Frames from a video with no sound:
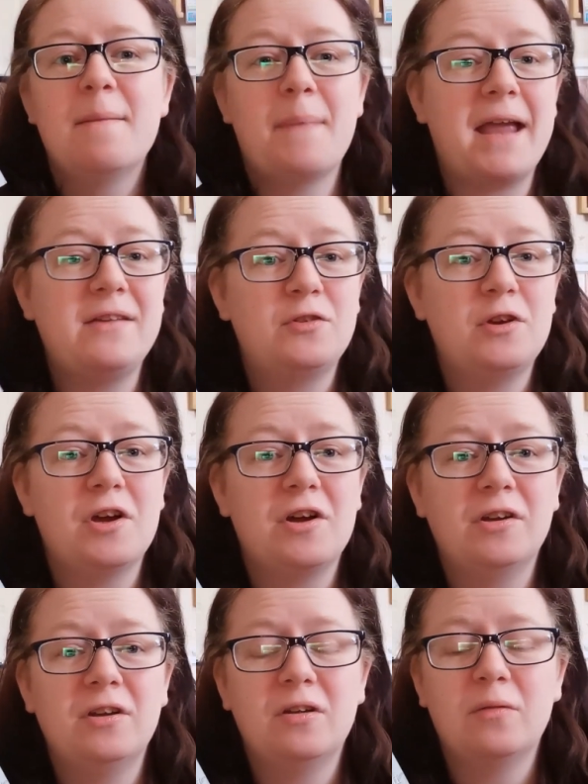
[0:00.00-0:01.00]

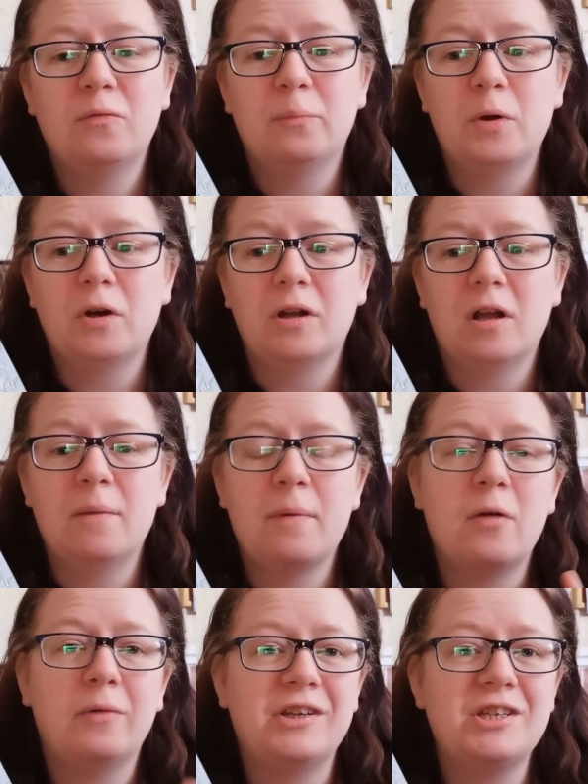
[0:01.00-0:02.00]
Patreon book club
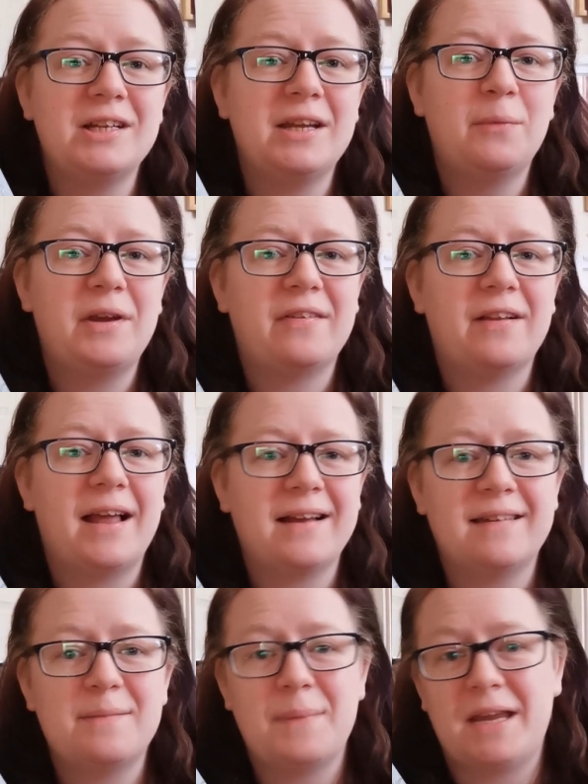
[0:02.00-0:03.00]
originally we
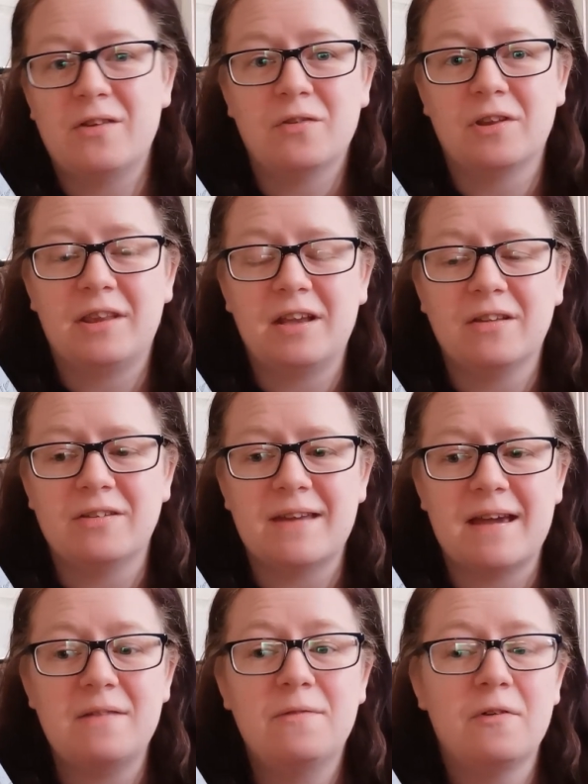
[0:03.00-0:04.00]
selected Mina and the
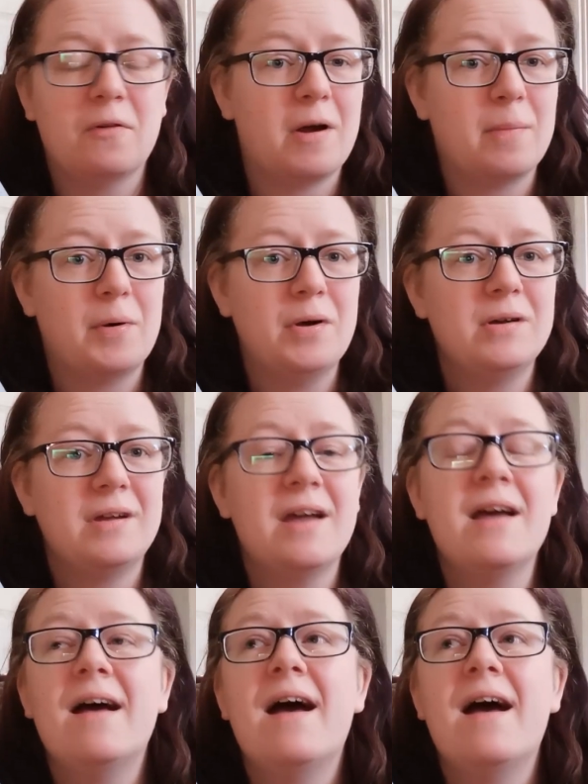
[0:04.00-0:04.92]
Undead for our book.